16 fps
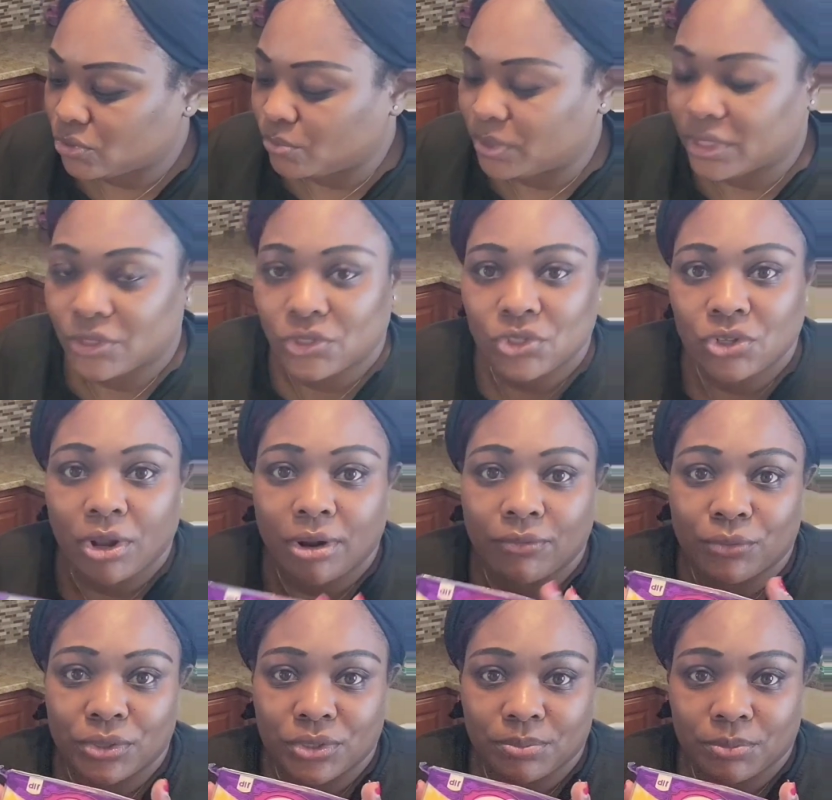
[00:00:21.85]
So we're going to
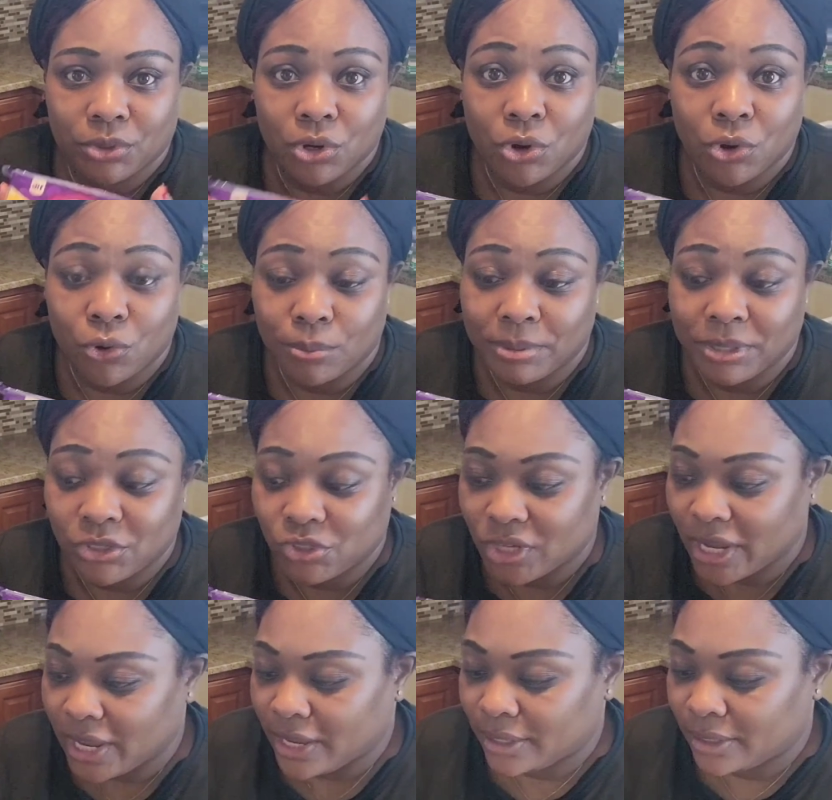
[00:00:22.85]
start off with some Colby
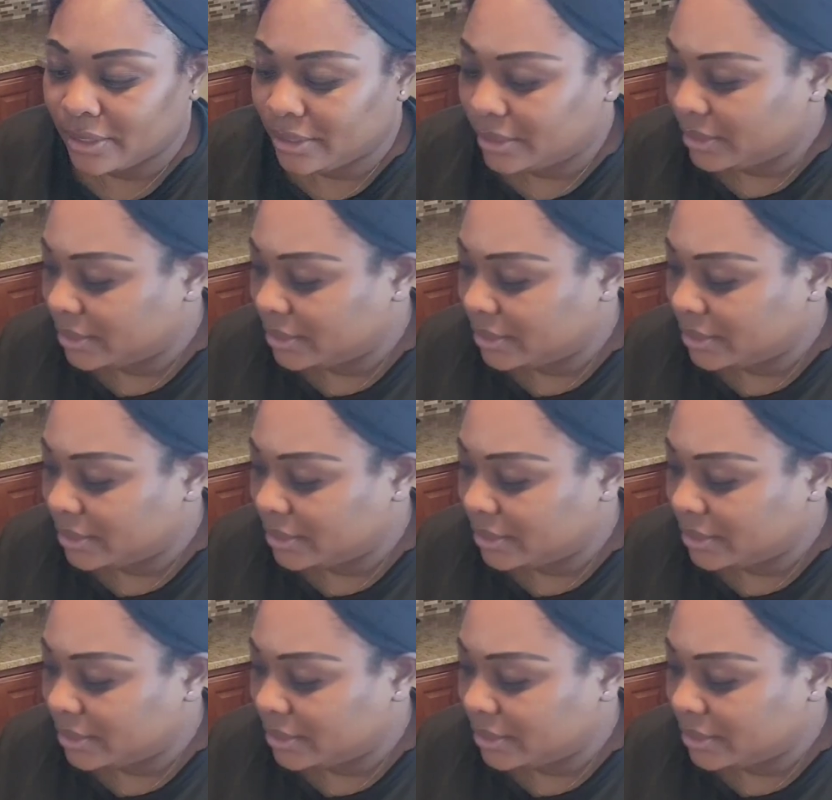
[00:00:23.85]
Jack.